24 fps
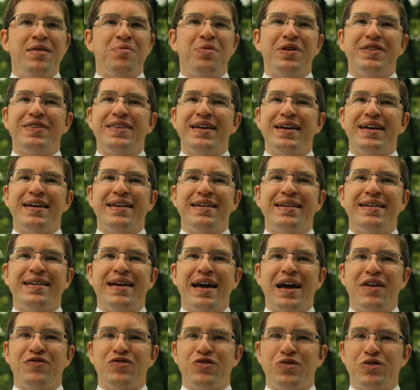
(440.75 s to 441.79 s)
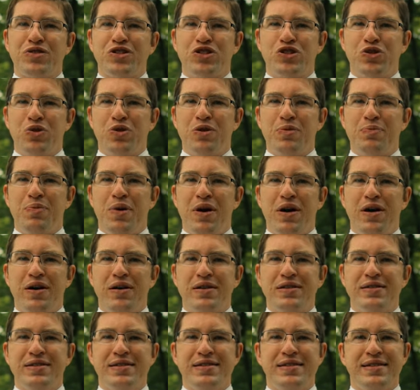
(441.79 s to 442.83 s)
but then, after a short
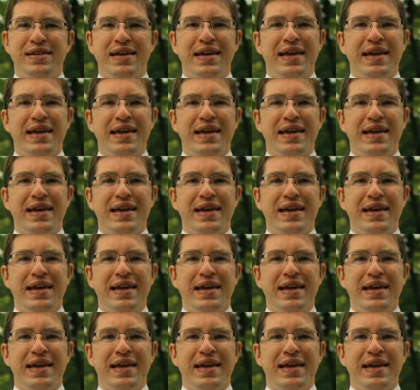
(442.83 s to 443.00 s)
pause,